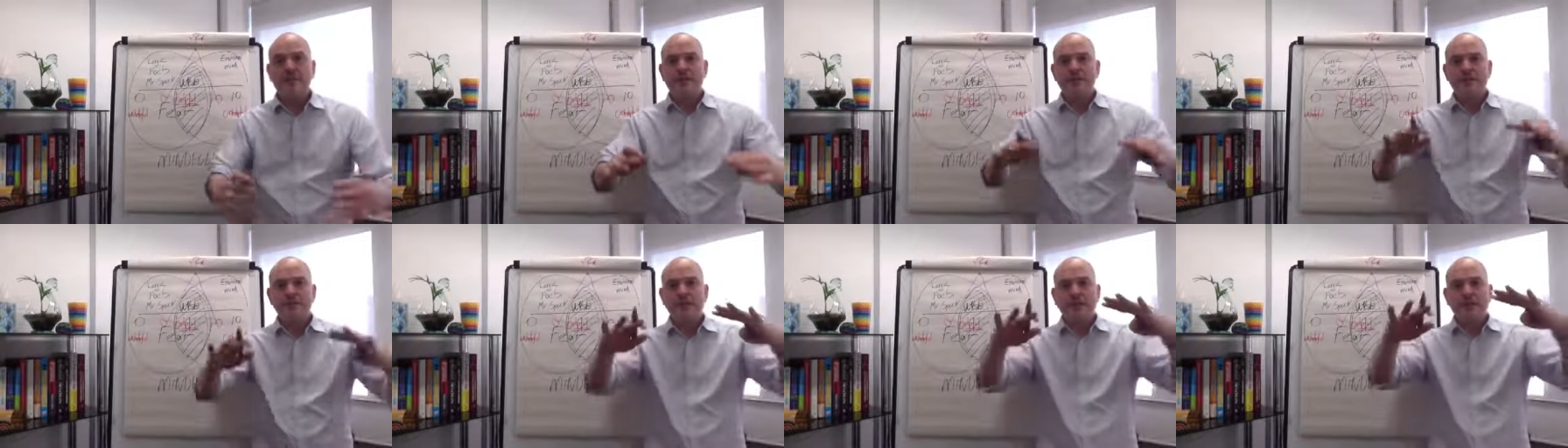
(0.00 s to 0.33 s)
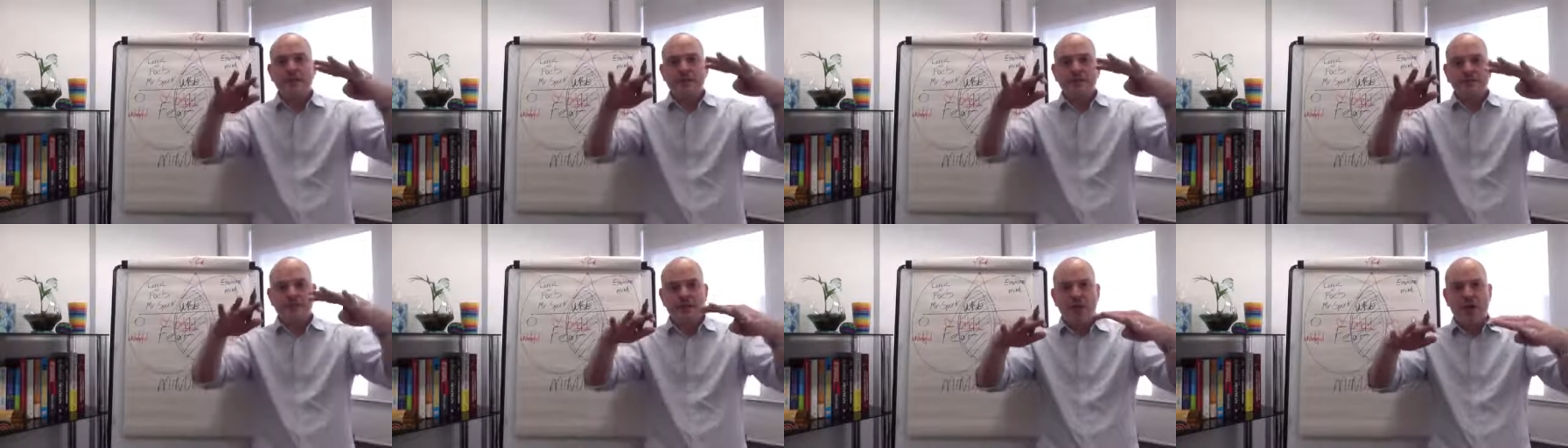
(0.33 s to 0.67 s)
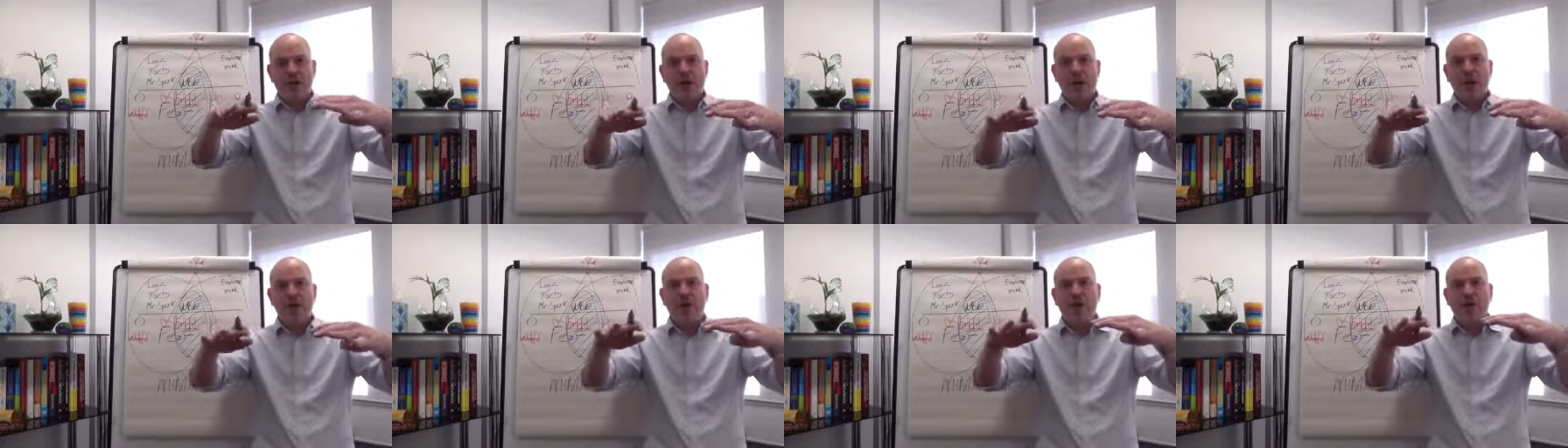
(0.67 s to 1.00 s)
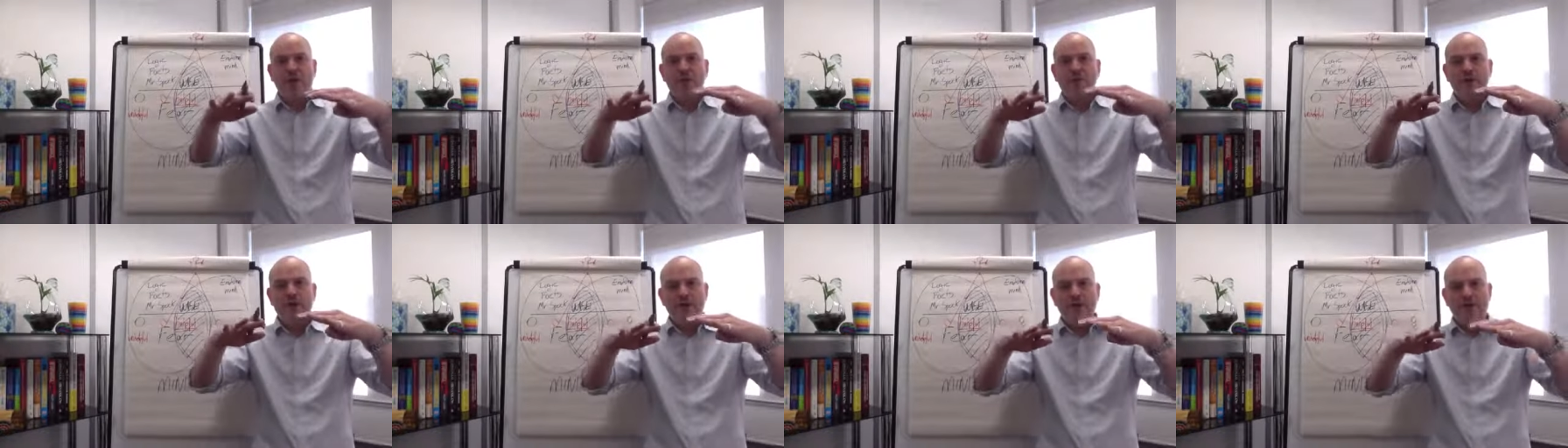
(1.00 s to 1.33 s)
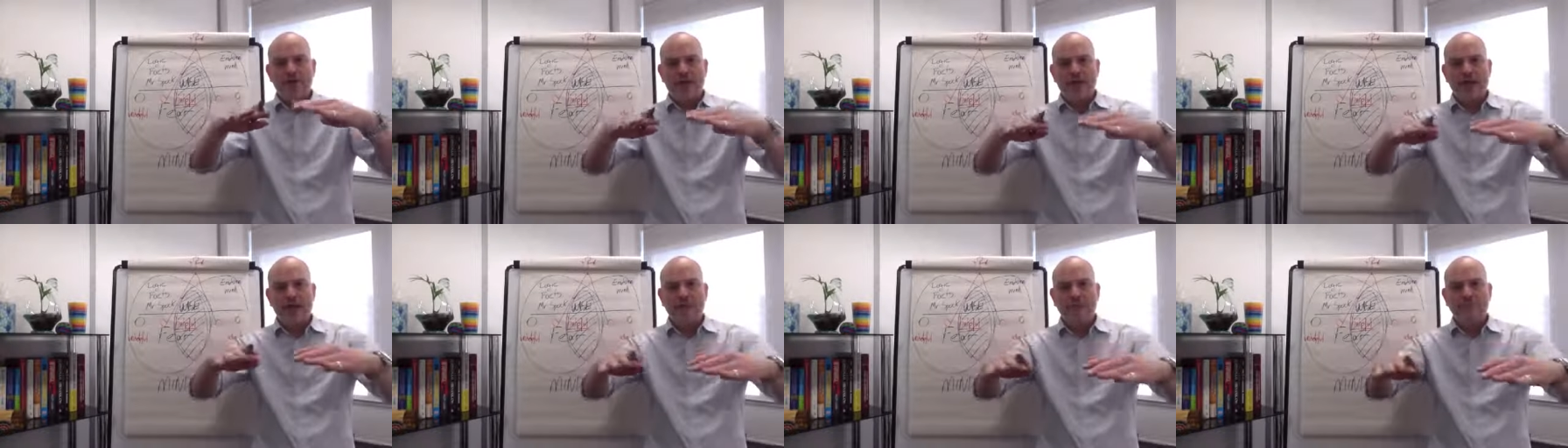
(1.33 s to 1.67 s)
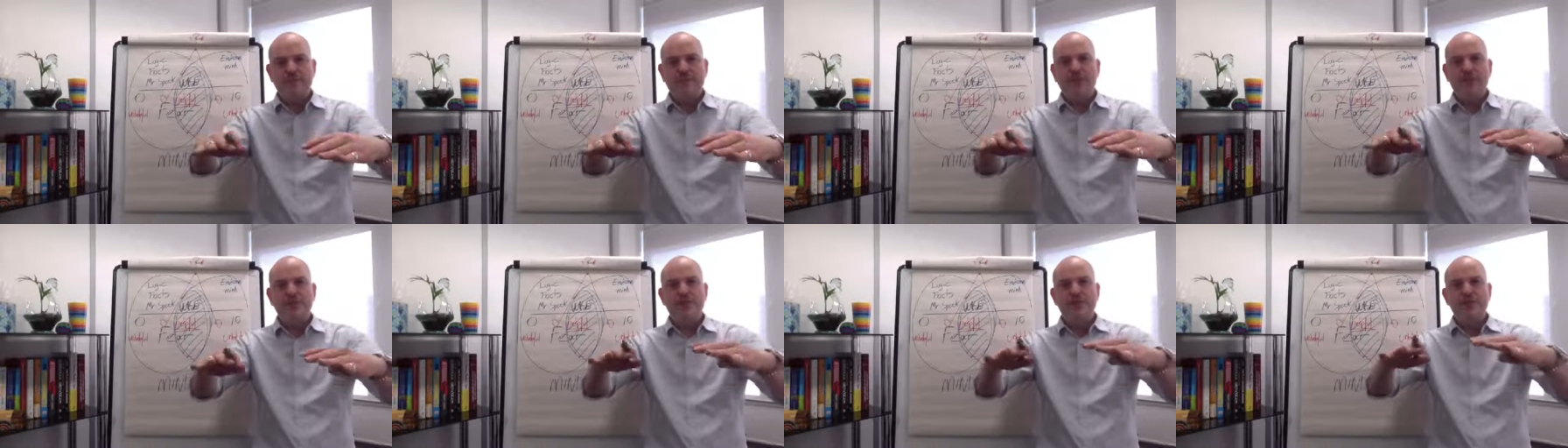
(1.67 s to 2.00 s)
to calm that
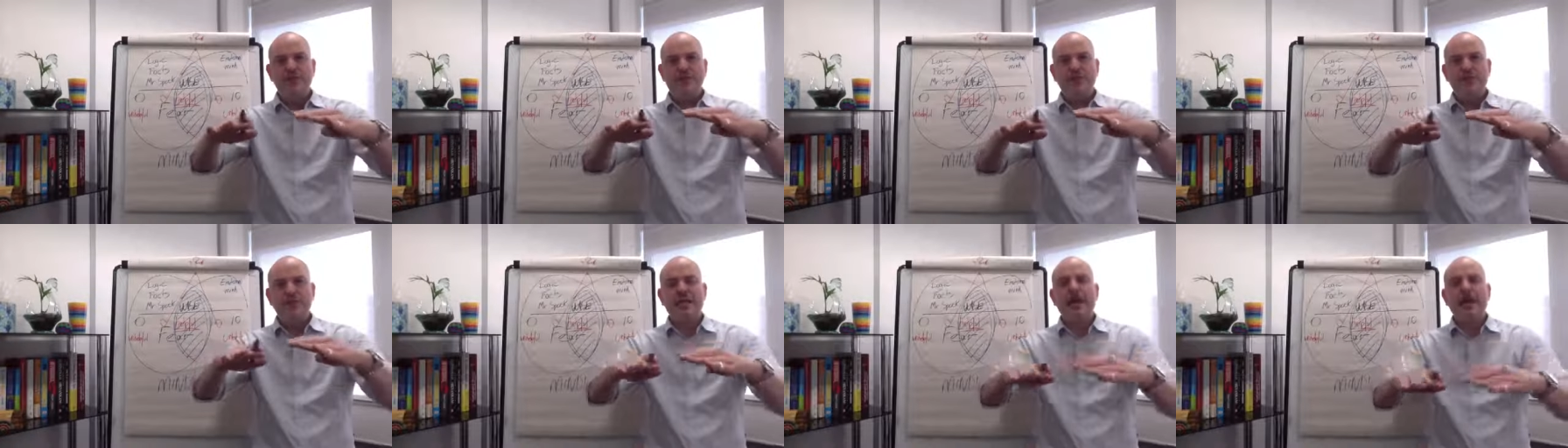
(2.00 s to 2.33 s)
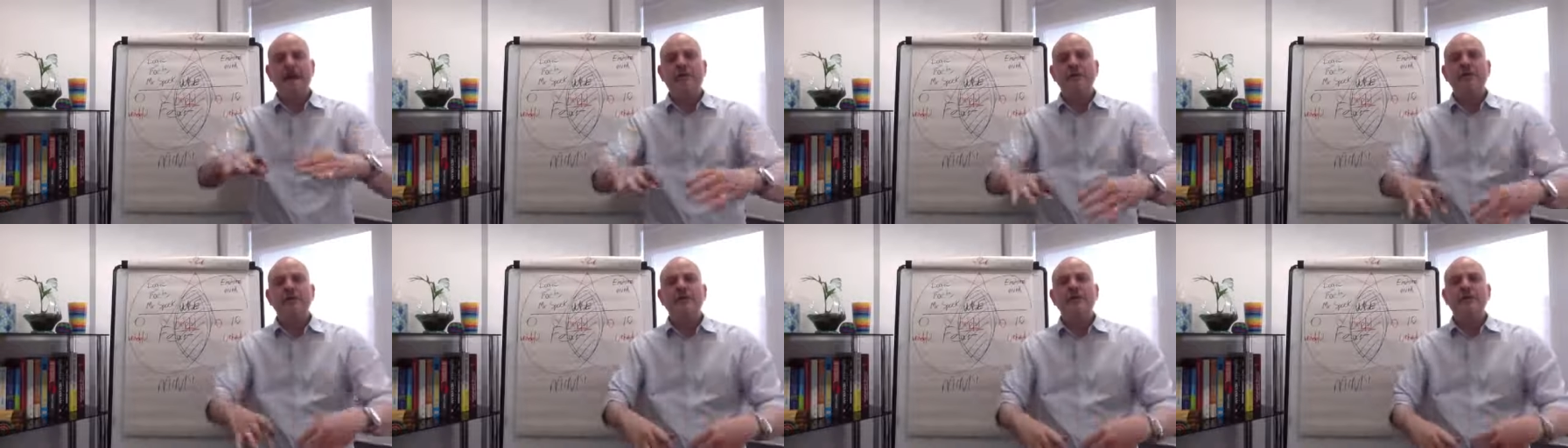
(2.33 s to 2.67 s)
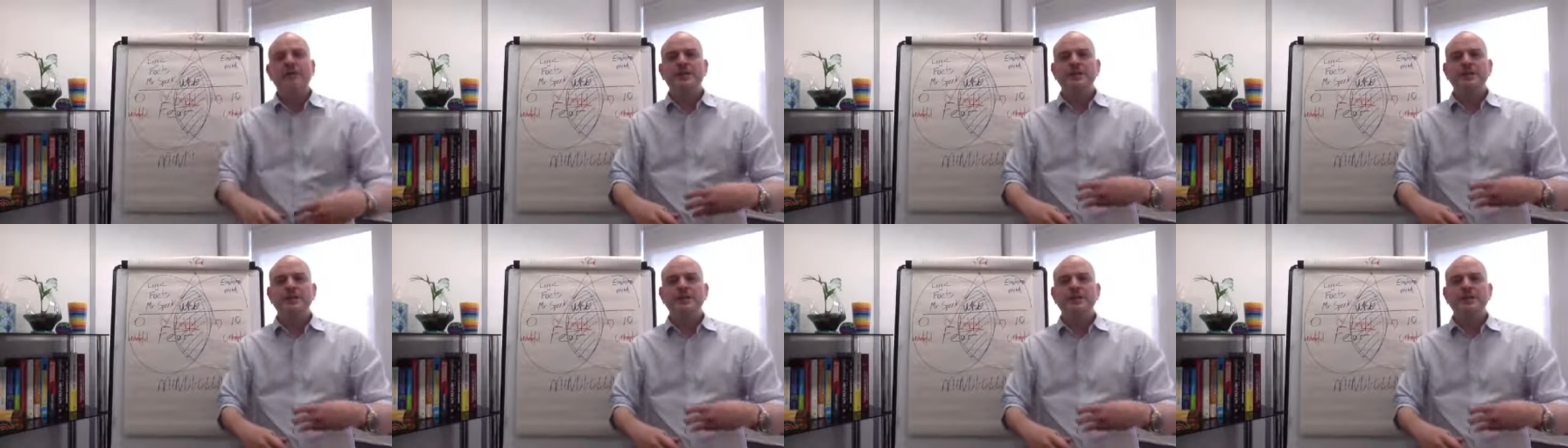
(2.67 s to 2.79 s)
emotion down,